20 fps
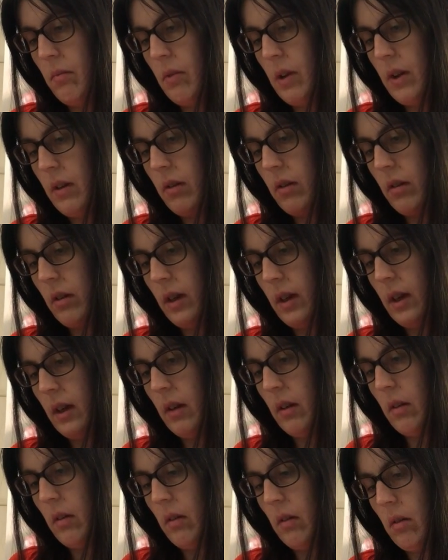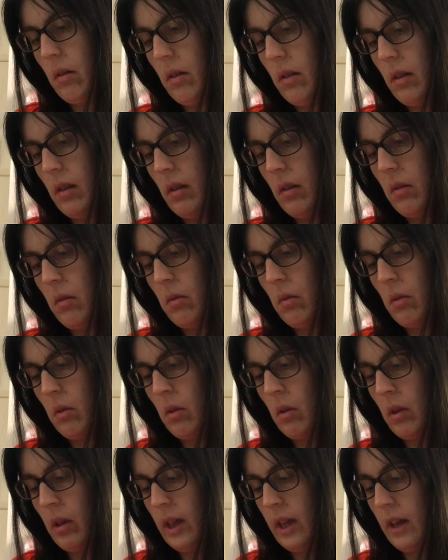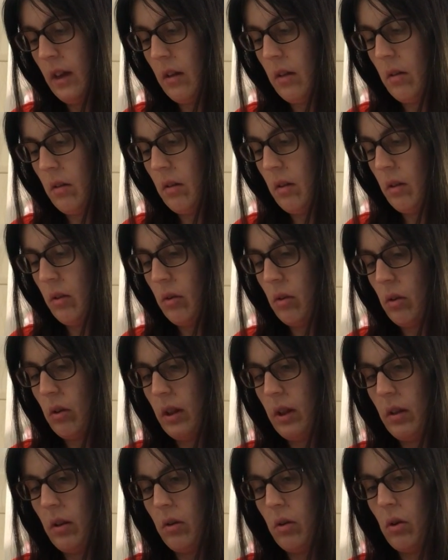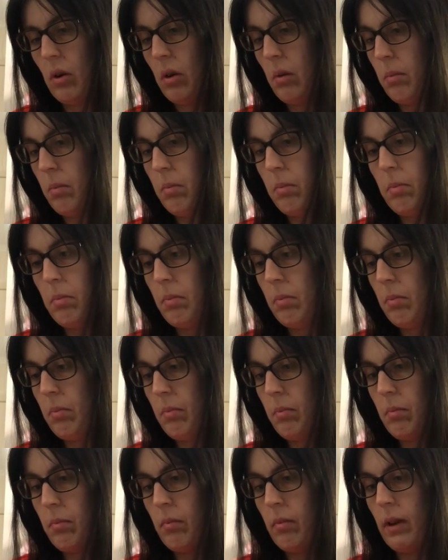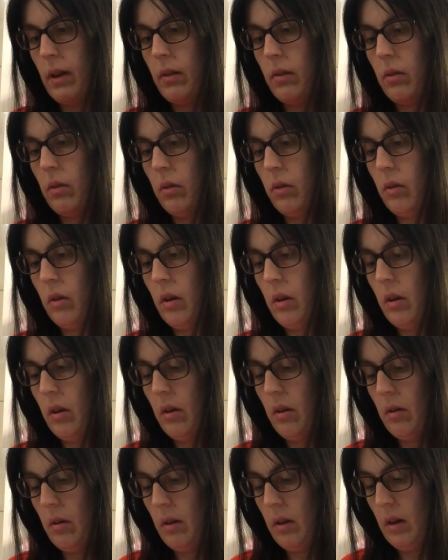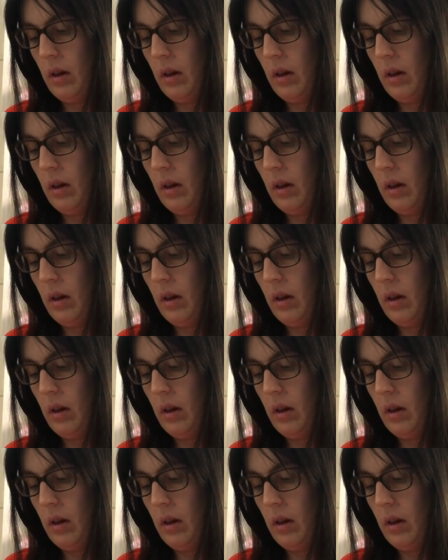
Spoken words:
wrestling. Or like, it's got like the top wrestlers in it.